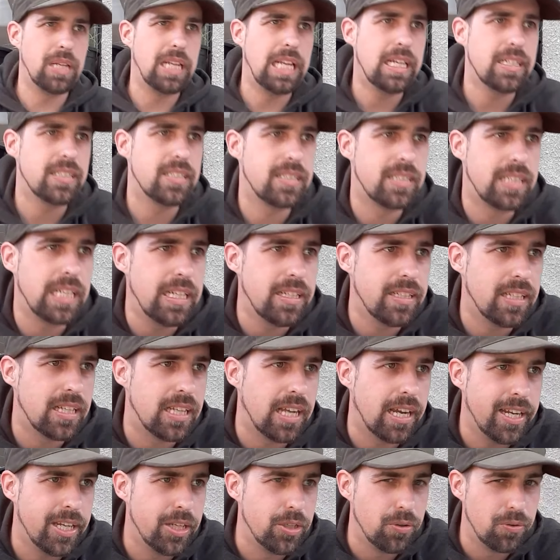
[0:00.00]
last thing that
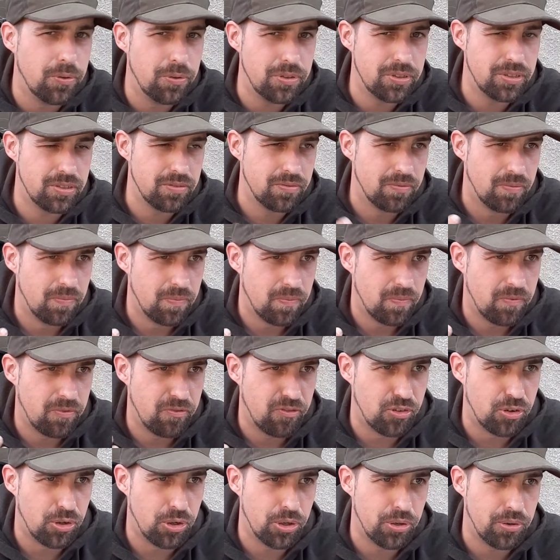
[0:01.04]
I use
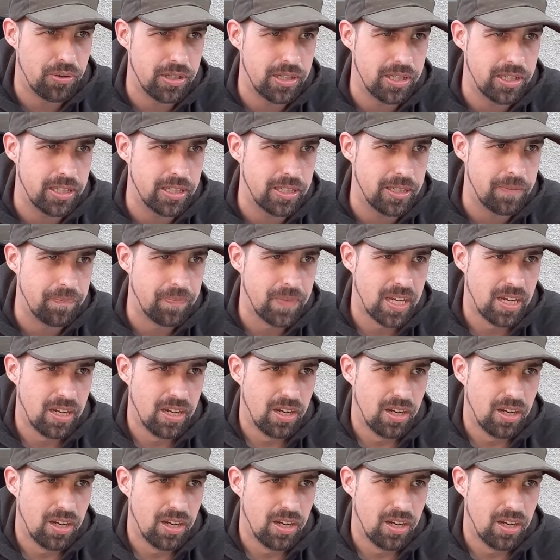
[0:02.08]
for uh,